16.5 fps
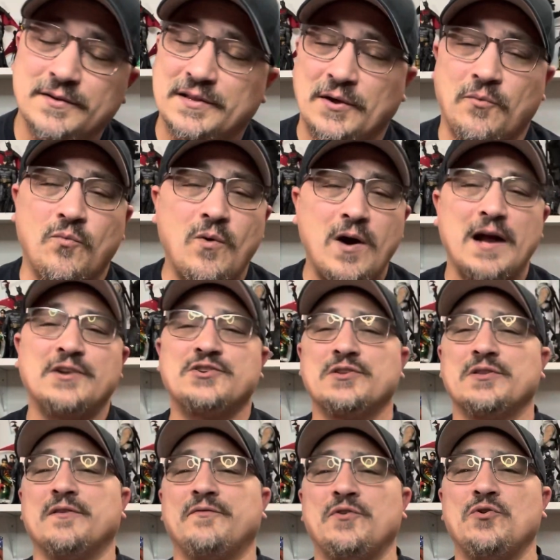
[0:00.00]
like
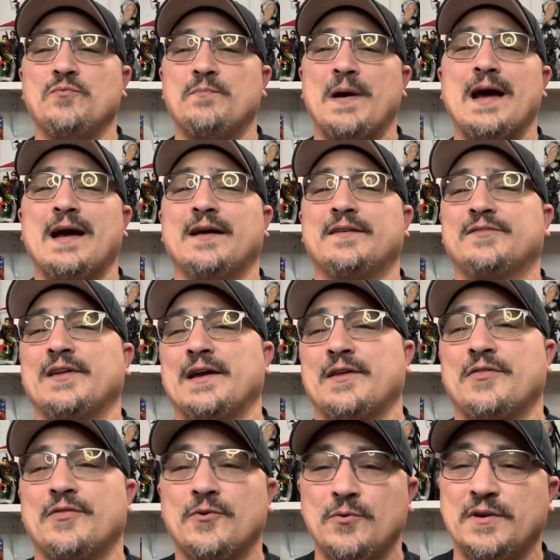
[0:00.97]
watching the view pass
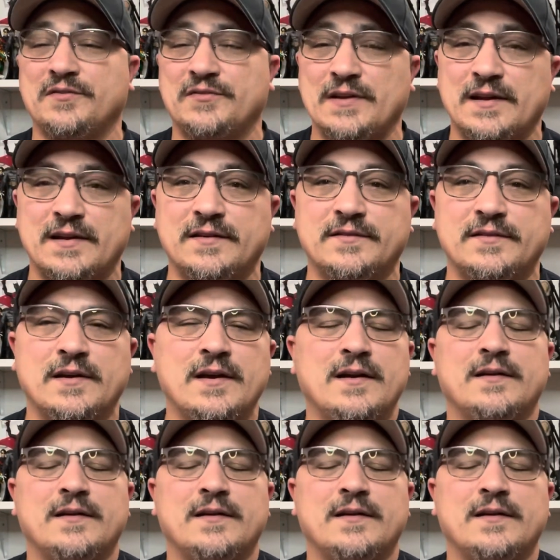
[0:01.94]
like 30 seconds